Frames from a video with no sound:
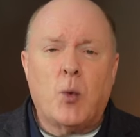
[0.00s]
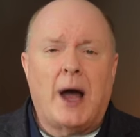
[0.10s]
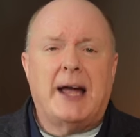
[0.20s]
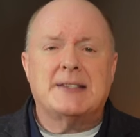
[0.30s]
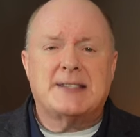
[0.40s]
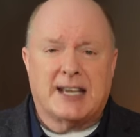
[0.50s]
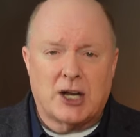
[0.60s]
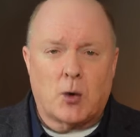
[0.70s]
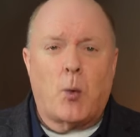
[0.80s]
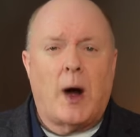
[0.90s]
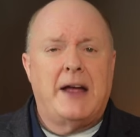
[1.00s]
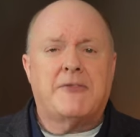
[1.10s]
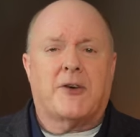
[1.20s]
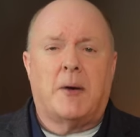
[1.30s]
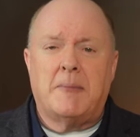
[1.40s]
ways to get away
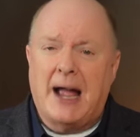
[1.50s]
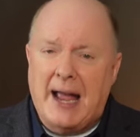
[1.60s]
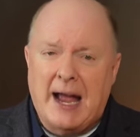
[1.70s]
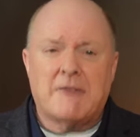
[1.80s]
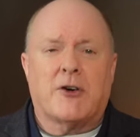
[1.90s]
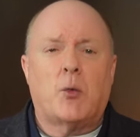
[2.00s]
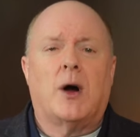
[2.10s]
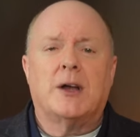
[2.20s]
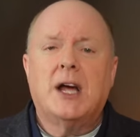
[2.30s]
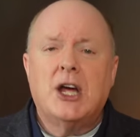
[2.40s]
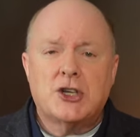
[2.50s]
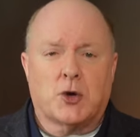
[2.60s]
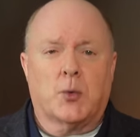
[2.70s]
from everyone to